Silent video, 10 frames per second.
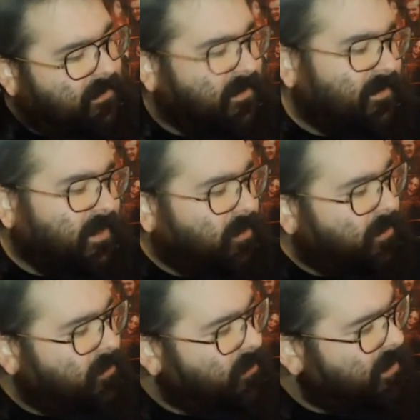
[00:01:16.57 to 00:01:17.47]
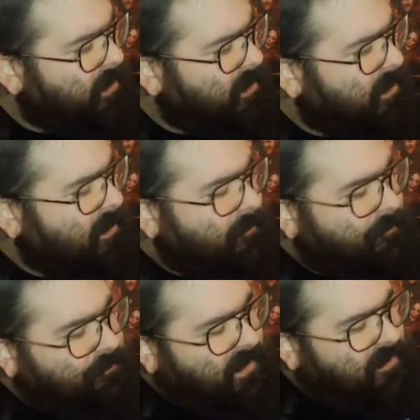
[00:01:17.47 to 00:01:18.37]
It's just kind of hard to read.
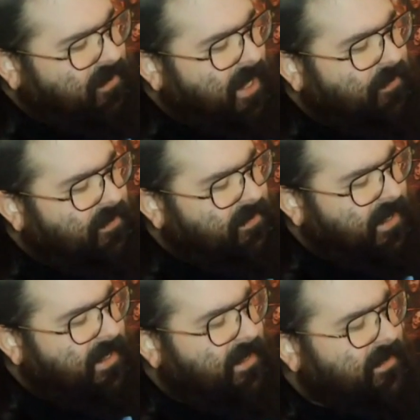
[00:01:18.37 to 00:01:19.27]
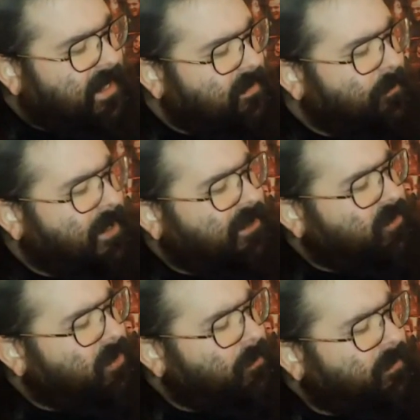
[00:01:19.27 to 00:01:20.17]
Death Stings as the
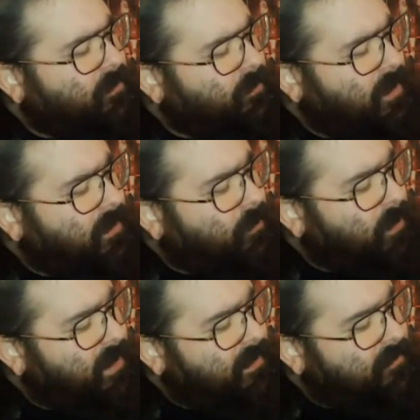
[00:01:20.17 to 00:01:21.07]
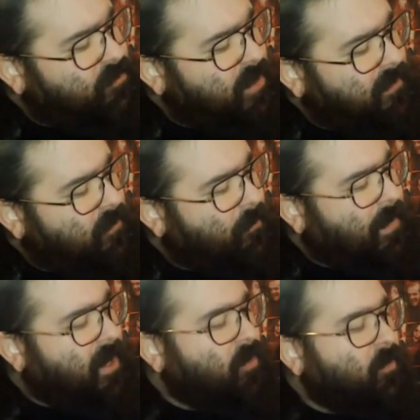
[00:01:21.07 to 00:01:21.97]
Pendulum Swings. Transfer
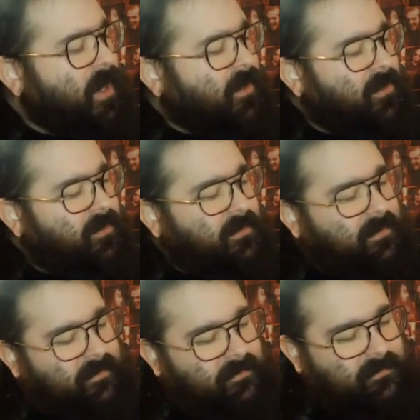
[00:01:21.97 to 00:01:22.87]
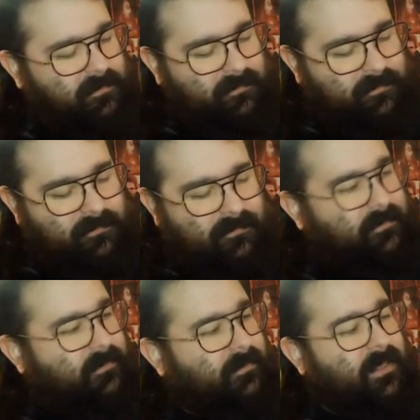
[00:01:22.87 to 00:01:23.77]
Power Records.
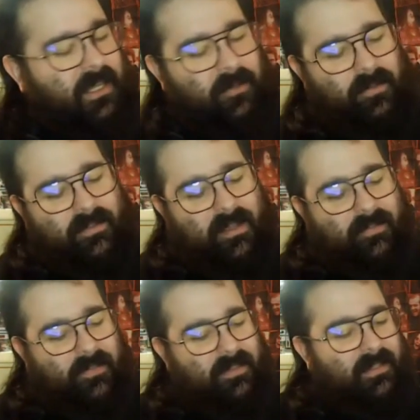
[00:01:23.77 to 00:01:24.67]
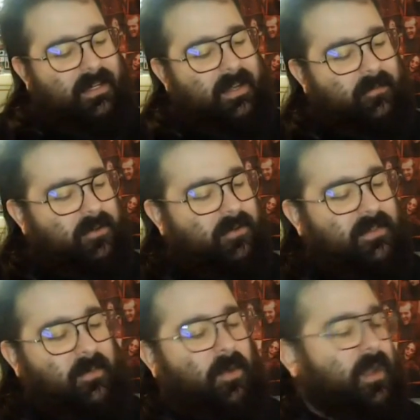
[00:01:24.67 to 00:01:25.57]
I always cut this, and I never
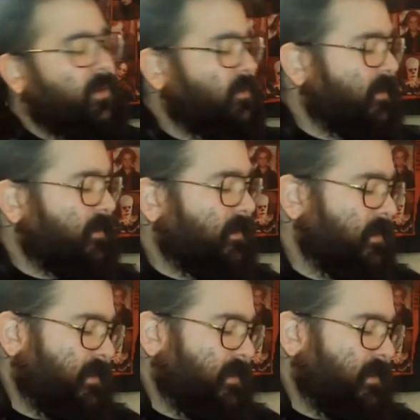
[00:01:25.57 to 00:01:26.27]
understand why I don't just